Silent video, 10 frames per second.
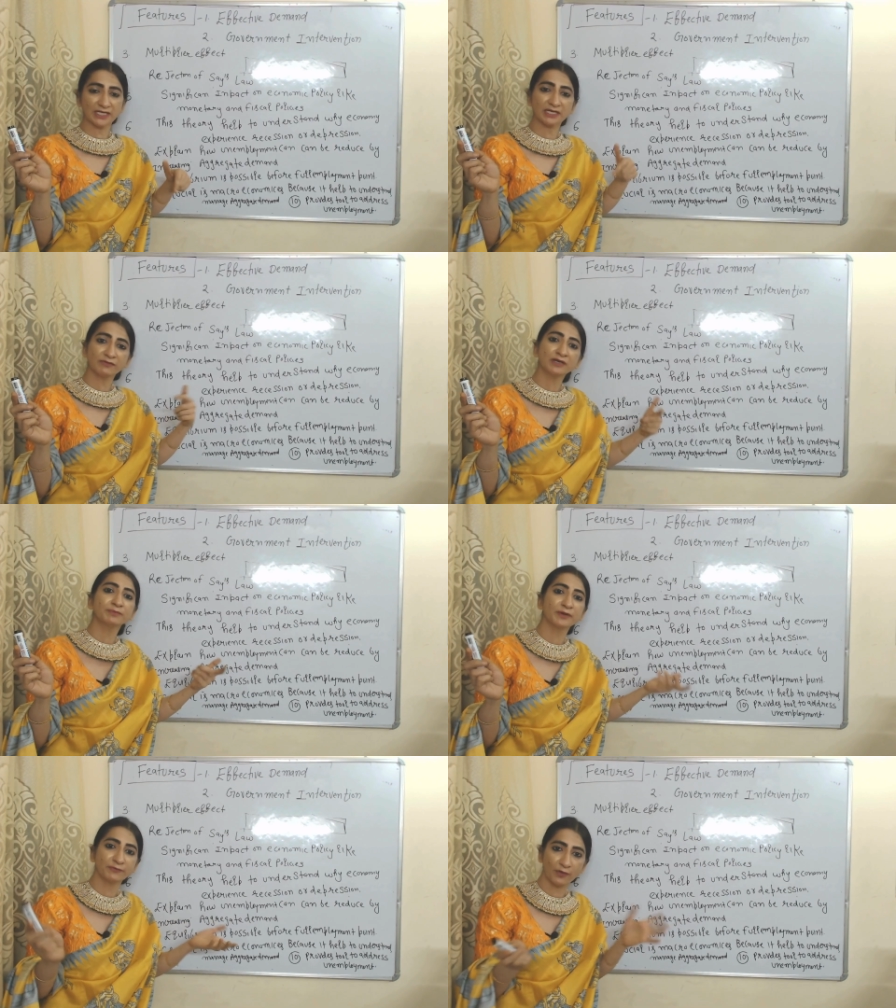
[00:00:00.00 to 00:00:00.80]
even
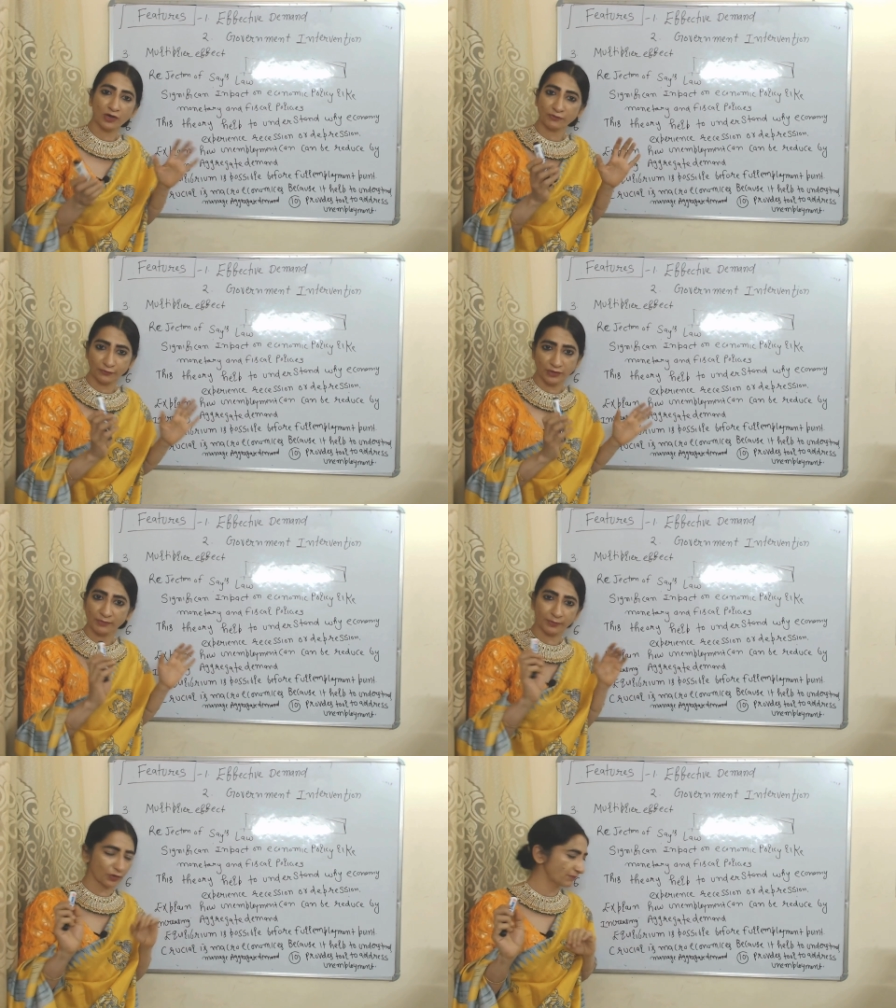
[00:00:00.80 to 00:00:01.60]
before full
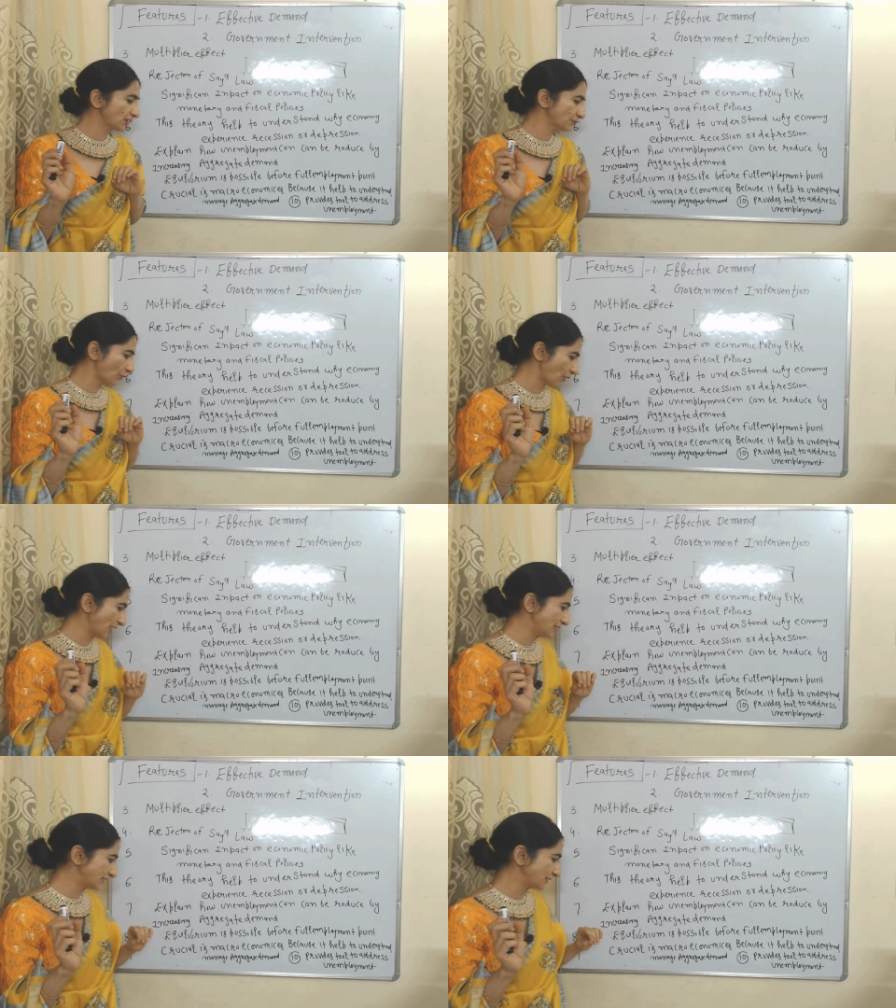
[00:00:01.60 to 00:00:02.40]
employment
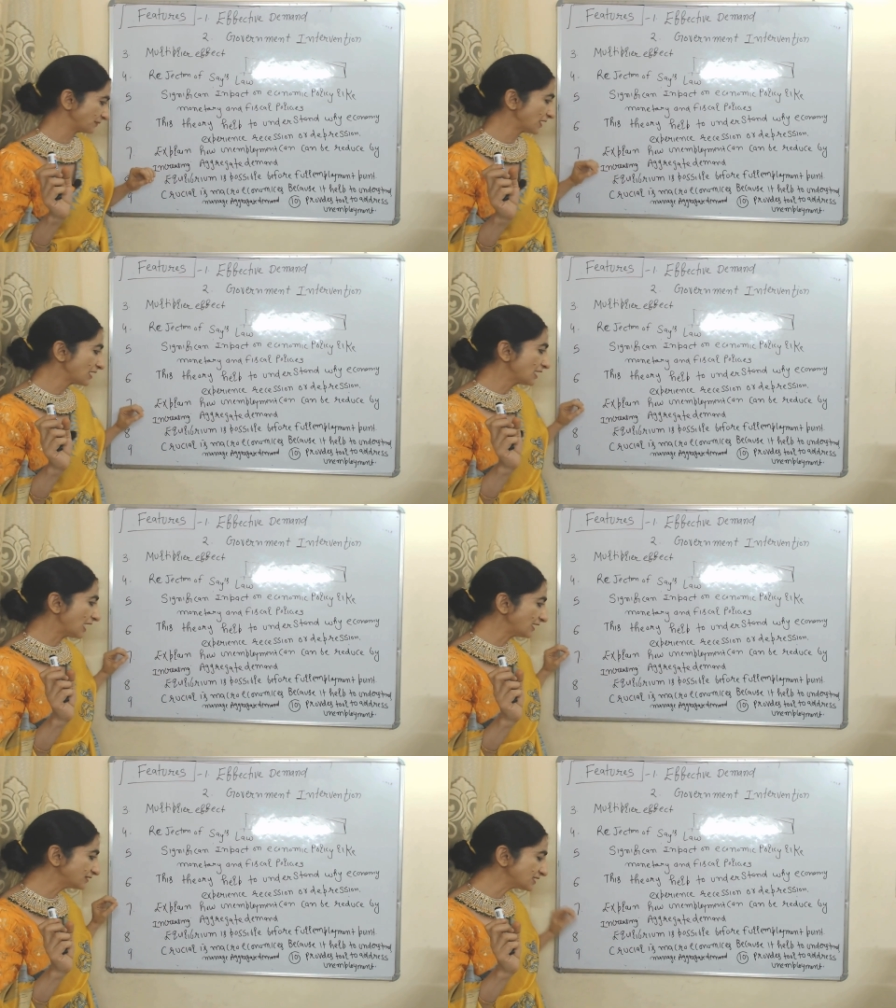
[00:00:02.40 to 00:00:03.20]
point.
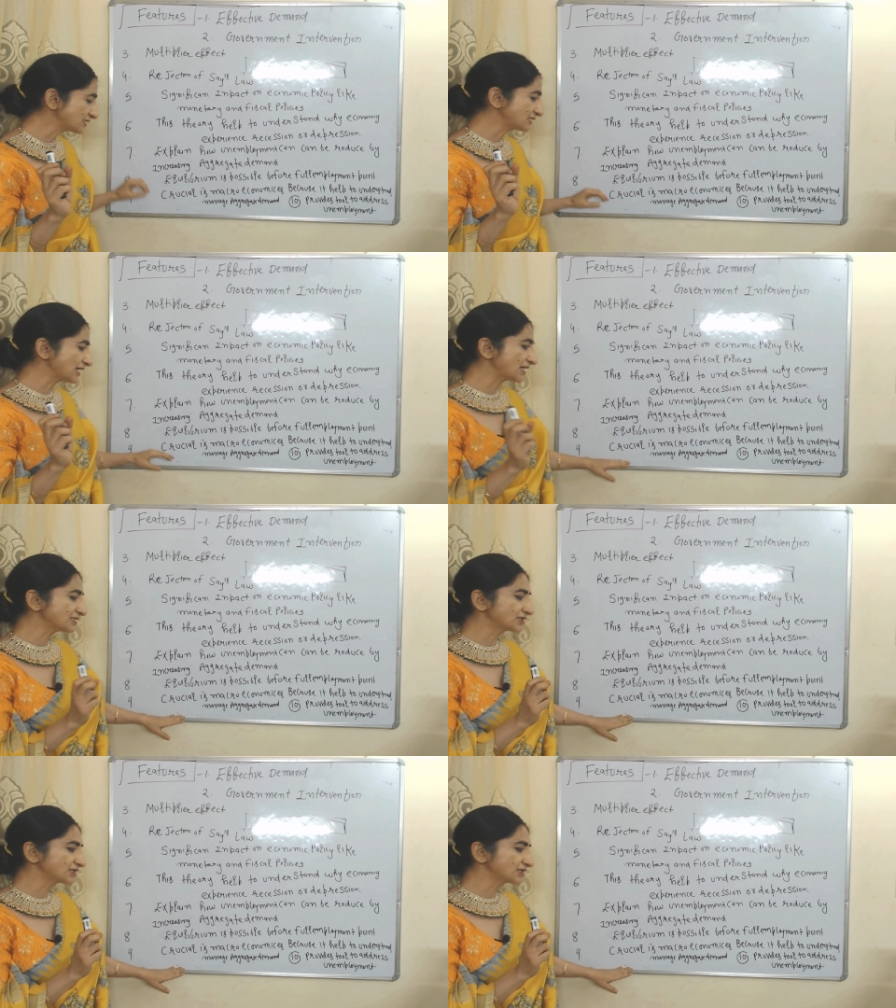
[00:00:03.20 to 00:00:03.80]
And this theory is